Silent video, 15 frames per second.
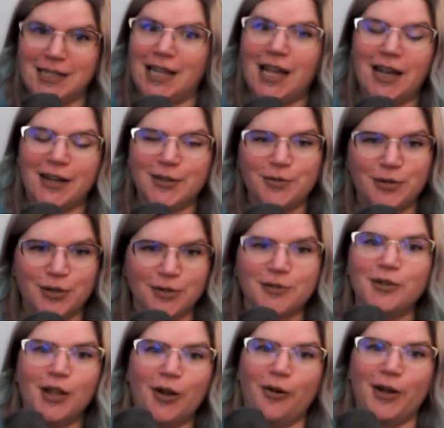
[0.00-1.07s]
and the eyes were just
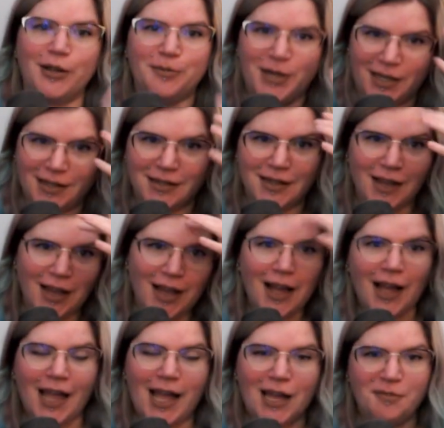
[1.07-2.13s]
glowing because
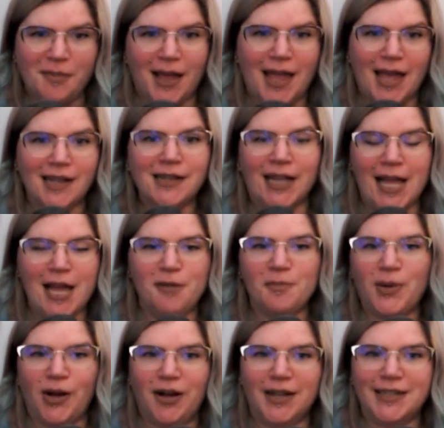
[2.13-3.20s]
I had my
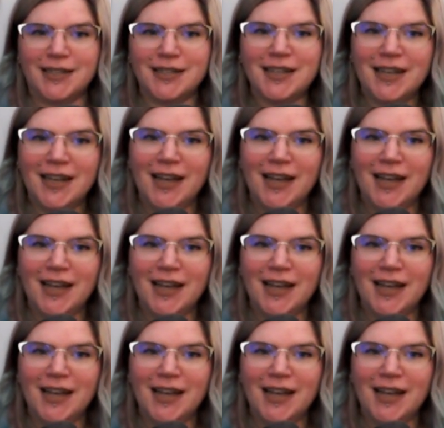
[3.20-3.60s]
headlamp on.